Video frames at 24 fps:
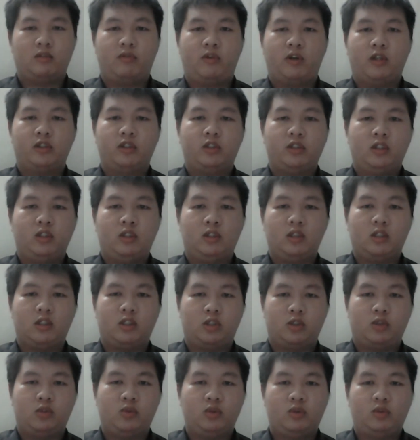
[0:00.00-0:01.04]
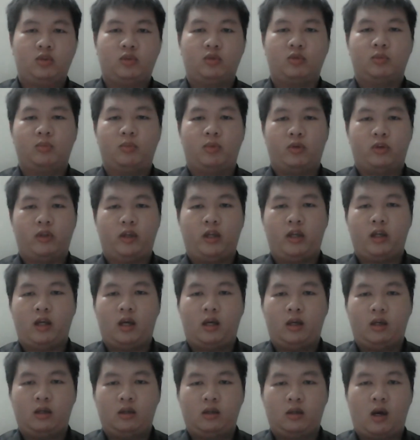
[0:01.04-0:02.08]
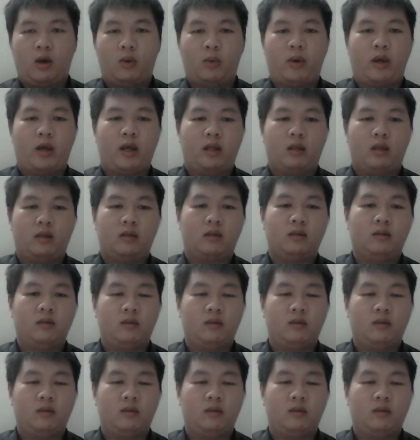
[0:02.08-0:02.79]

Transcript: function is used to protect our hand.